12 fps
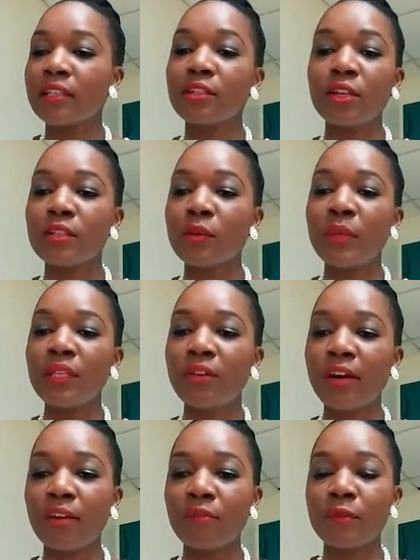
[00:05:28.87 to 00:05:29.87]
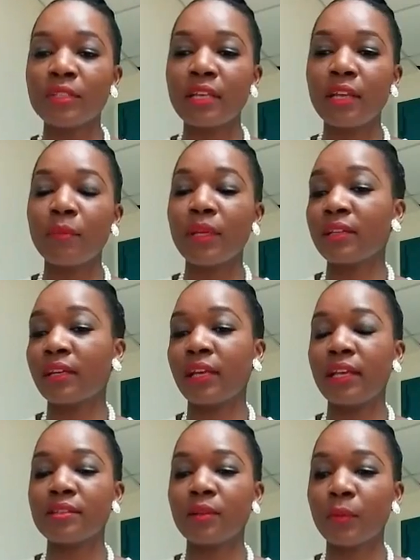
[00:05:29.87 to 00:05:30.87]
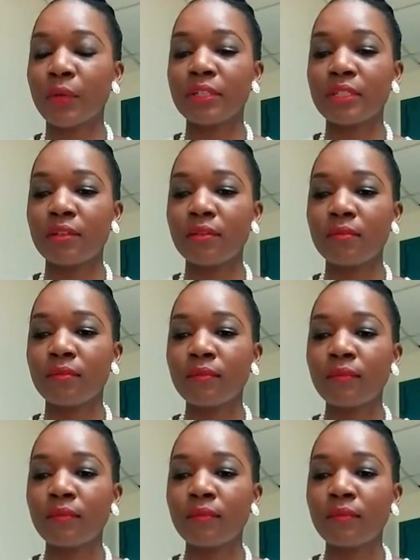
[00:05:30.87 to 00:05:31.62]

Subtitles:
It doesn't mean you have resentment against a person.